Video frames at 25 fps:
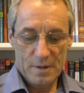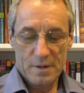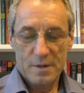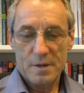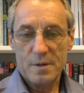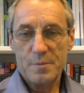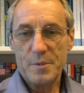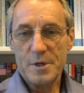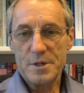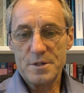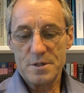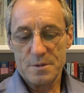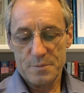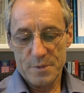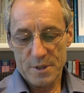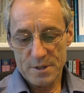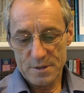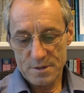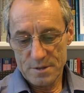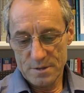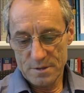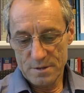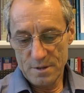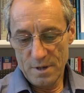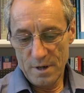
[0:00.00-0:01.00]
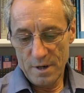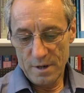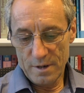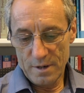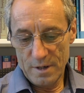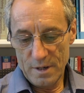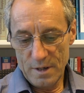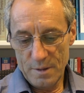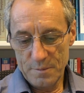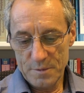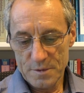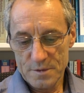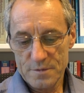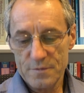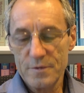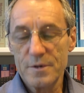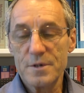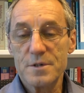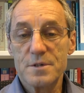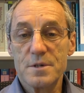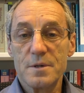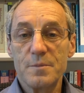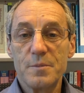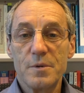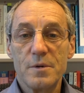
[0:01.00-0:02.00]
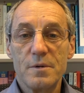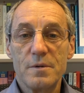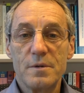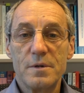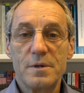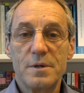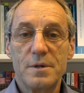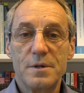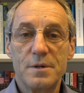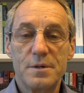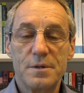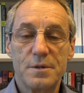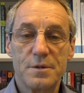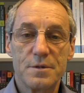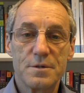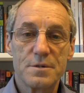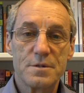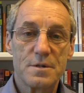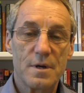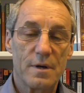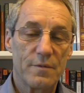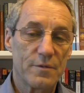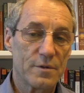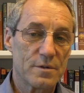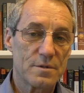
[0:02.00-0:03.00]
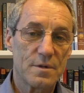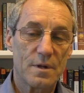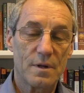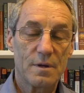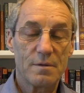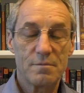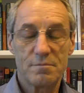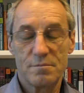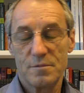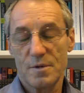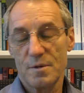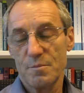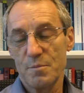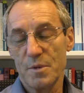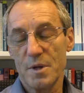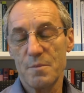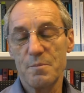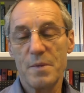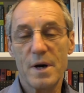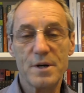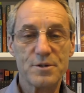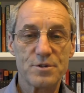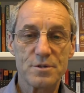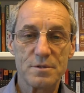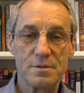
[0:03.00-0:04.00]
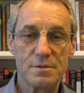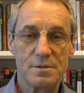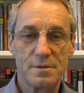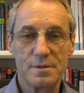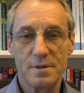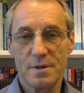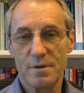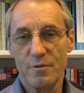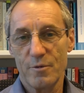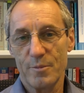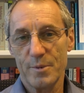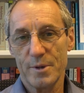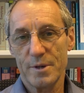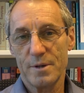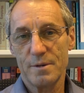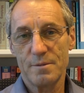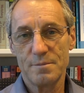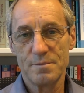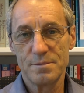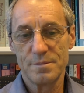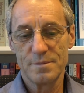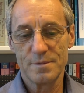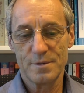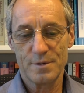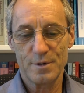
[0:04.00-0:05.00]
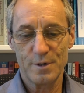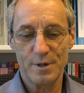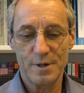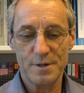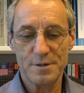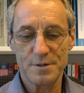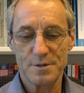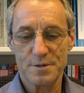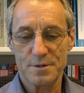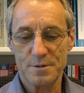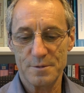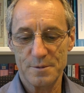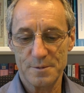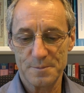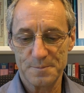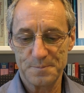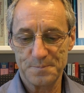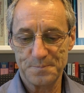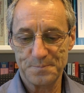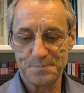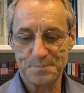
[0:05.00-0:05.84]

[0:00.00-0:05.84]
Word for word: That message bus and diagram is very simple. You just have this thing, a big bus, and everybody connected to it.